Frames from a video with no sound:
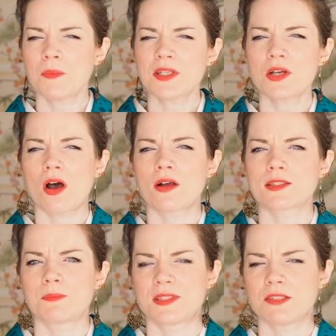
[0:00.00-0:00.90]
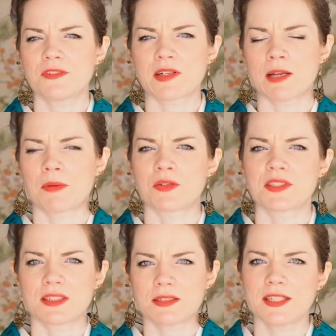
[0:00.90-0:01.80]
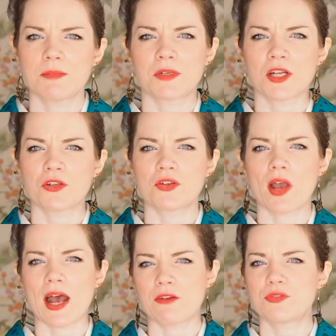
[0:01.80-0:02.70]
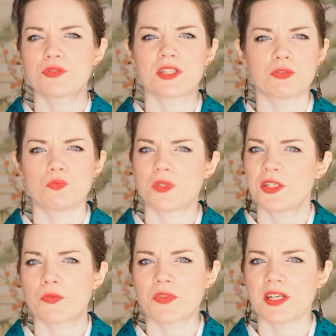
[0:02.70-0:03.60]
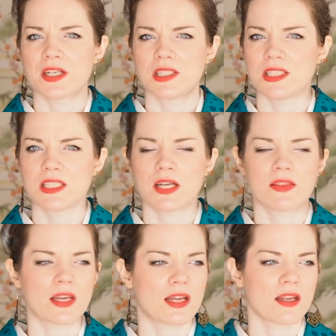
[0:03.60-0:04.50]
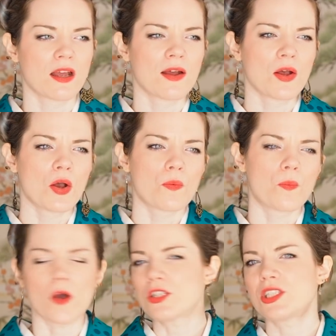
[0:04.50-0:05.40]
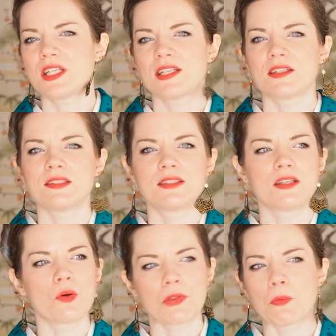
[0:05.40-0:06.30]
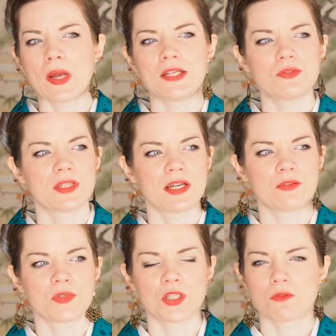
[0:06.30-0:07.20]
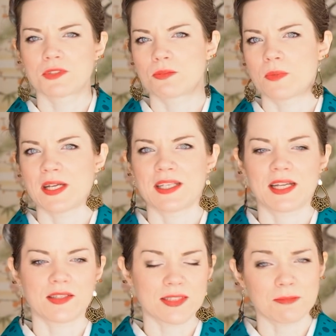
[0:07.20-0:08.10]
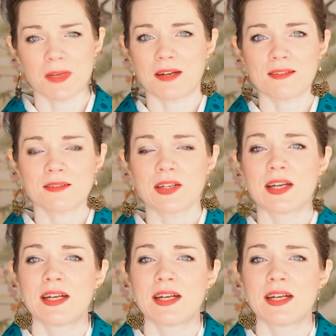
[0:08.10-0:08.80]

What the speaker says: we talk specifically about silk kimono, you have to get rid of the idea that washing is the only way to get rid of sweat and smell.